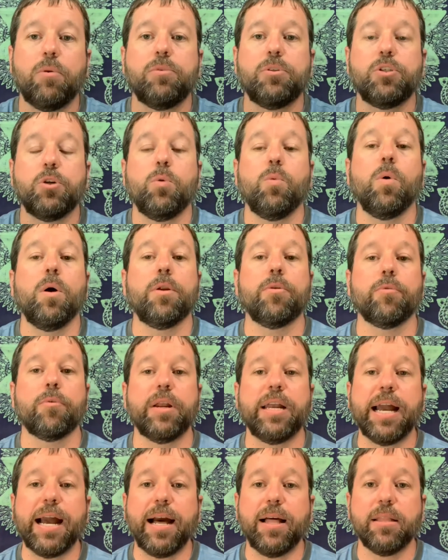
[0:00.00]
to one
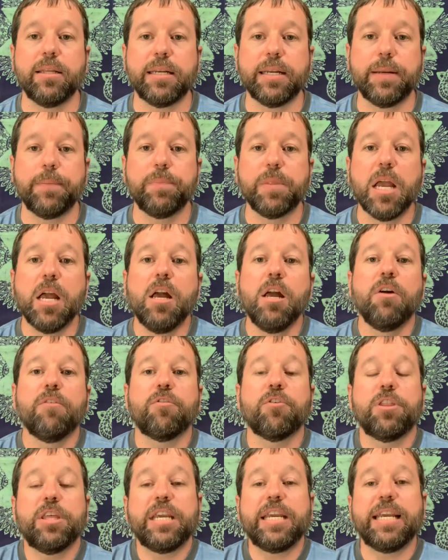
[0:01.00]
reality.
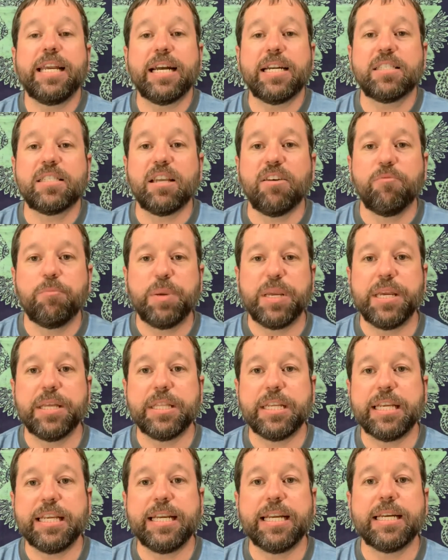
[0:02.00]
For the ESFP and
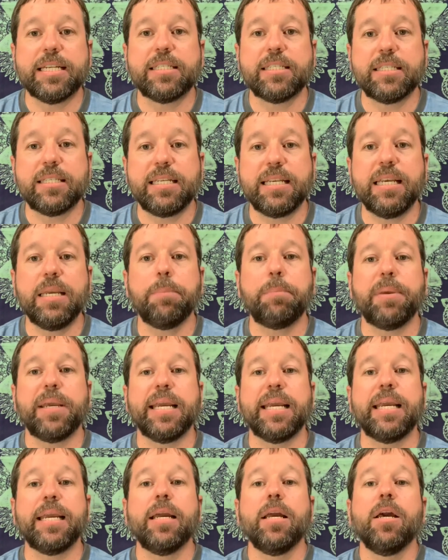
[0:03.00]
the
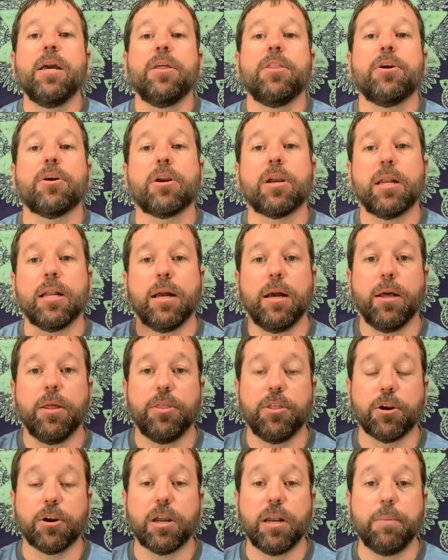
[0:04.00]
ESTP, they're
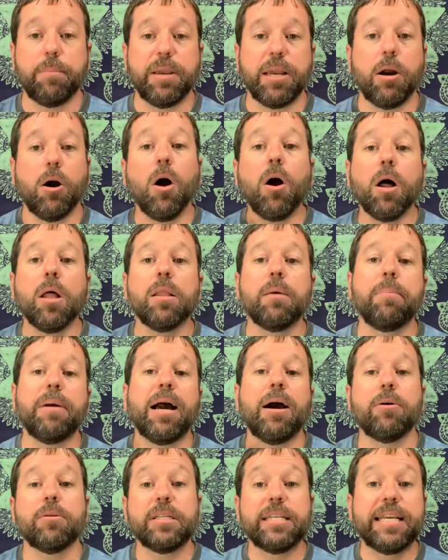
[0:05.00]
gonna be all
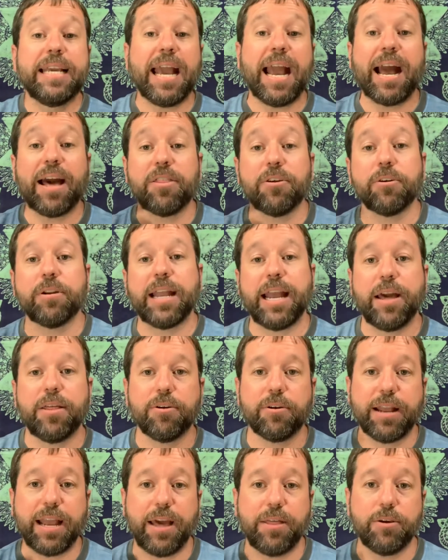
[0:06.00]
about gather
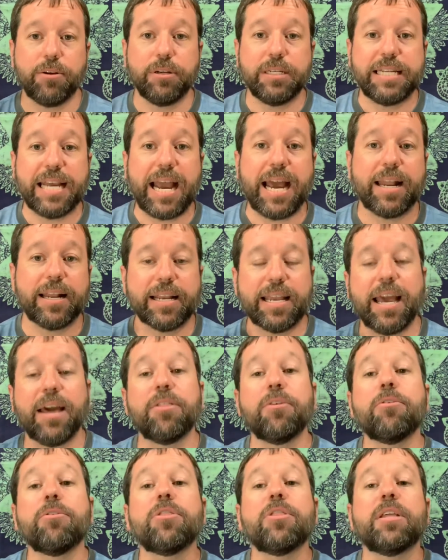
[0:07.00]
data,
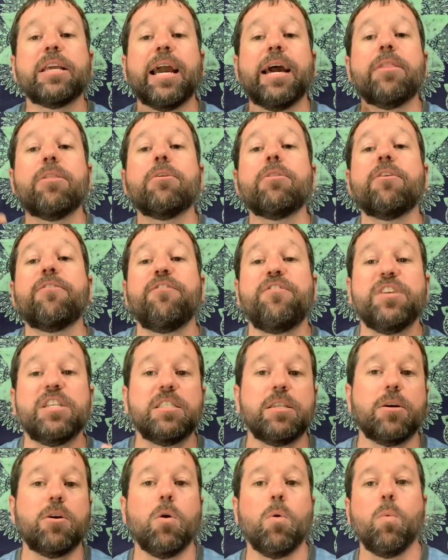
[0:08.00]
gather the
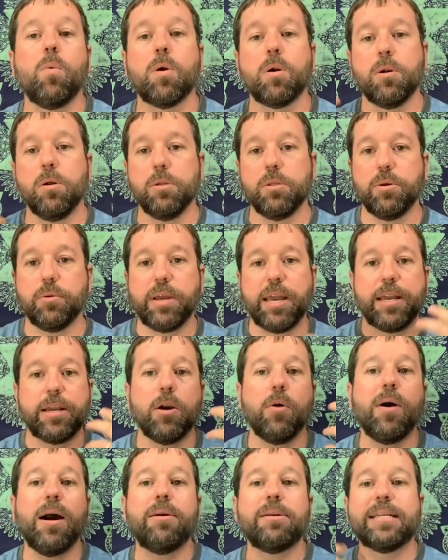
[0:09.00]
physical world. Okay,
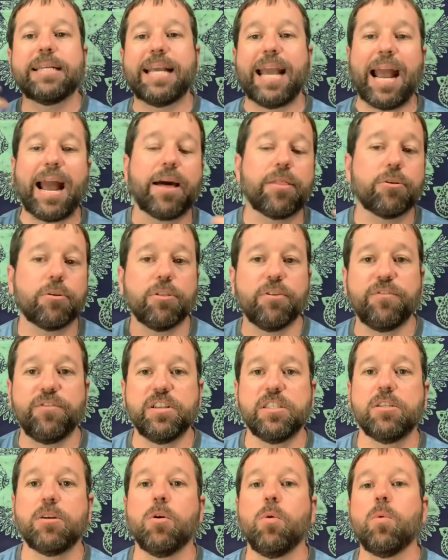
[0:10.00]
go out and gather the
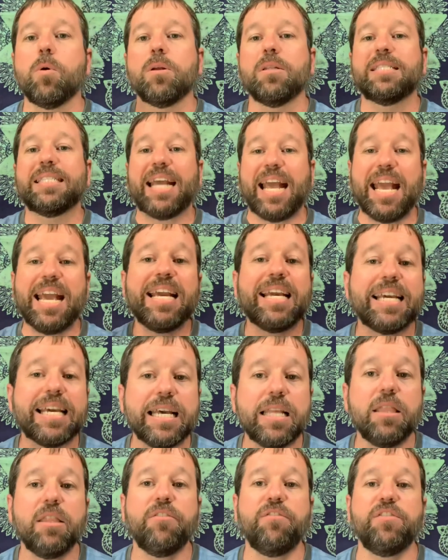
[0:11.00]
physical world. Take
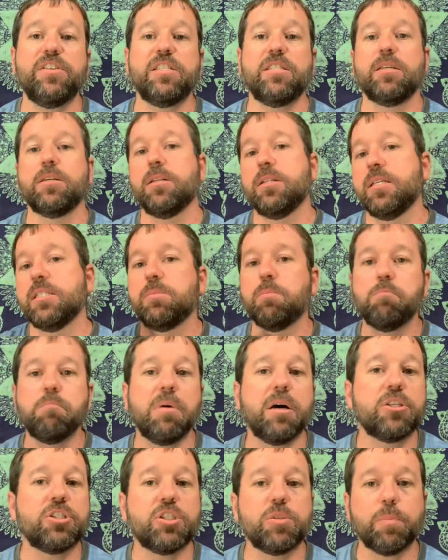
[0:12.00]
in the physical as
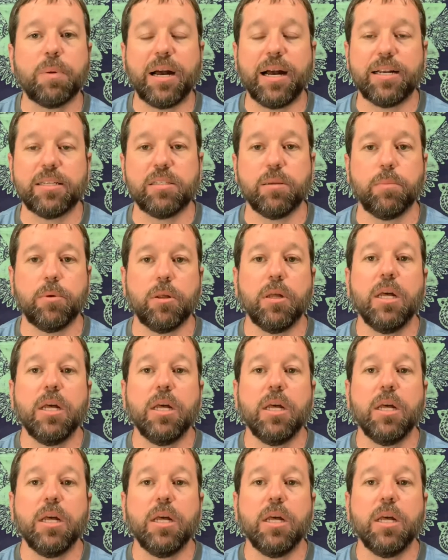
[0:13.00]
much as possible.